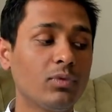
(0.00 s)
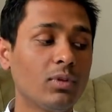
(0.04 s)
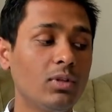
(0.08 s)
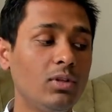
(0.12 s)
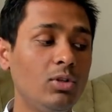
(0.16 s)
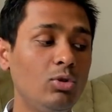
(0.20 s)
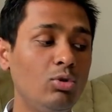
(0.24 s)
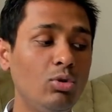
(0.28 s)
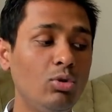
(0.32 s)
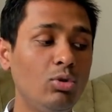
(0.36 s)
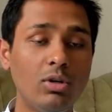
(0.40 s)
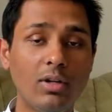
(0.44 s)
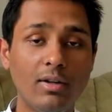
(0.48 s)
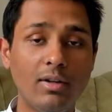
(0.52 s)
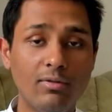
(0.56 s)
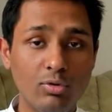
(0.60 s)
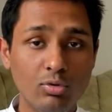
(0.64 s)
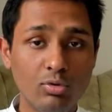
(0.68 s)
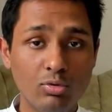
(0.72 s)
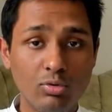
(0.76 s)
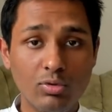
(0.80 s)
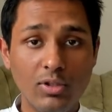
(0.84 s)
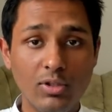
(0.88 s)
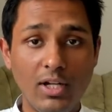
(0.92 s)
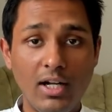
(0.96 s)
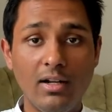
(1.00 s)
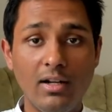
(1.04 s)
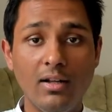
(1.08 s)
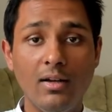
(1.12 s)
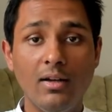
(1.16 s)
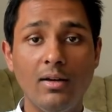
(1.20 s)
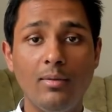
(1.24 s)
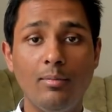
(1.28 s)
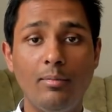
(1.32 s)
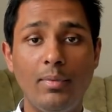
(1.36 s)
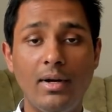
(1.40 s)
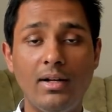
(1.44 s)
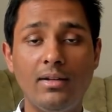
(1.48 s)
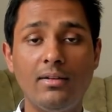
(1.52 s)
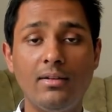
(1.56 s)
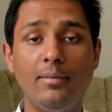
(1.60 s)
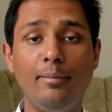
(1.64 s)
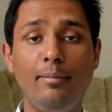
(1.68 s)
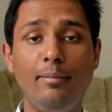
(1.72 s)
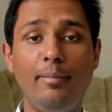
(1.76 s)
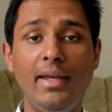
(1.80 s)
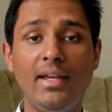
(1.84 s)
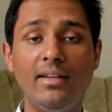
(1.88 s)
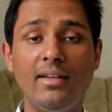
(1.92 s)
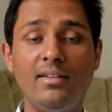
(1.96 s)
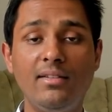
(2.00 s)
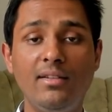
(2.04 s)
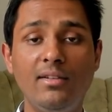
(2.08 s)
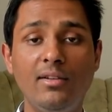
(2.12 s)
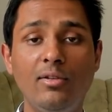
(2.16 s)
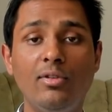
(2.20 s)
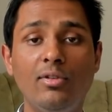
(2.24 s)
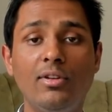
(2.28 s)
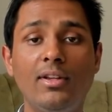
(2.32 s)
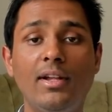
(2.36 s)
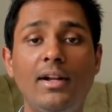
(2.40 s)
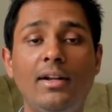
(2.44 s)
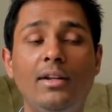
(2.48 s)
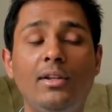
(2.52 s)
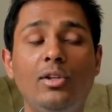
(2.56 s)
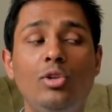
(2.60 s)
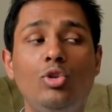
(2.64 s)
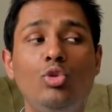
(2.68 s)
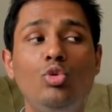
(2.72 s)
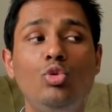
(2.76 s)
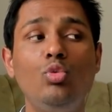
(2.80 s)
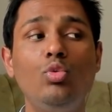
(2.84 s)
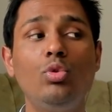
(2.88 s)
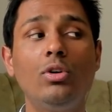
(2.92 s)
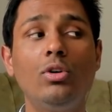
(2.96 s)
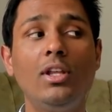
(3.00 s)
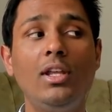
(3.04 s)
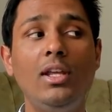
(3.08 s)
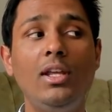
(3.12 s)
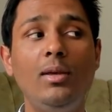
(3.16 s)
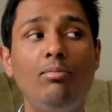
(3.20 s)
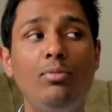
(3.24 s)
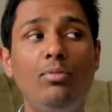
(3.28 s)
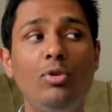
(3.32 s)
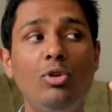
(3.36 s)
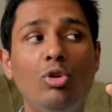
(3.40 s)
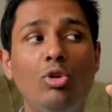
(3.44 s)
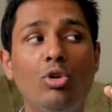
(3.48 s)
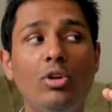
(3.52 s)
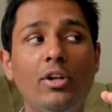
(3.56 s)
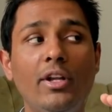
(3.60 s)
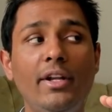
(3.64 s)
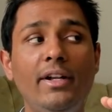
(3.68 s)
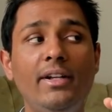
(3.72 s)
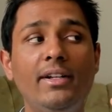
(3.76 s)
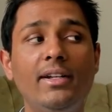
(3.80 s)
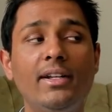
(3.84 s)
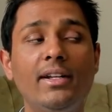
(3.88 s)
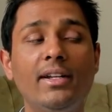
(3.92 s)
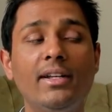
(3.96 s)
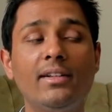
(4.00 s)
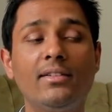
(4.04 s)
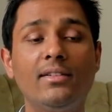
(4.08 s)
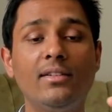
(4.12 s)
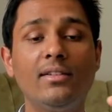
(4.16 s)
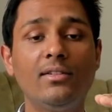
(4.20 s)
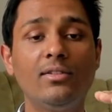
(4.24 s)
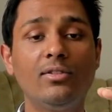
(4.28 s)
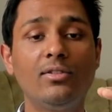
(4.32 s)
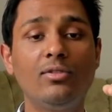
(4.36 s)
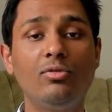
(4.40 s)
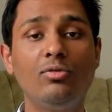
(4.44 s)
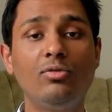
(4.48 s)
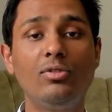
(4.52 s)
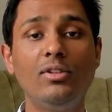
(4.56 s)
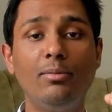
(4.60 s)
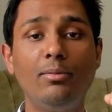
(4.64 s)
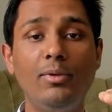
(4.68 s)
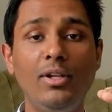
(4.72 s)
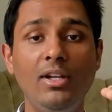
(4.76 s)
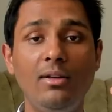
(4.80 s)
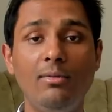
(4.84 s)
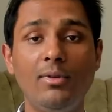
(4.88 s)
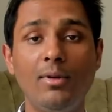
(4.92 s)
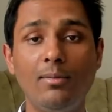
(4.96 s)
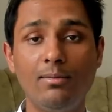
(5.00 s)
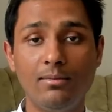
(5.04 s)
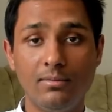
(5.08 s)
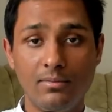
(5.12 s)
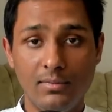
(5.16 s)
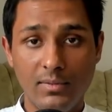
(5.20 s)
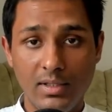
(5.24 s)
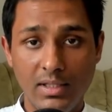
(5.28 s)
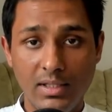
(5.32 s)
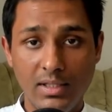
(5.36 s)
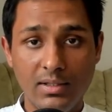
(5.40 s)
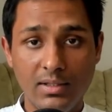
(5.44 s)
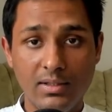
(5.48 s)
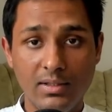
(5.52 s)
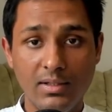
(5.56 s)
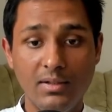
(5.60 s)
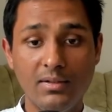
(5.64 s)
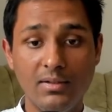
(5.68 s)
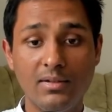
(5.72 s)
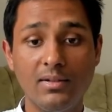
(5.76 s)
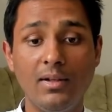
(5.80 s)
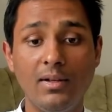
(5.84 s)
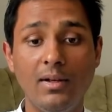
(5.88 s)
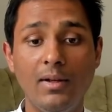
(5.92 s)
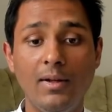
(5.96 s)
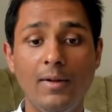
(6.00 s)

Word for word: You don't have to do that, but make sure that you keep your interactions to the minimum. Yes.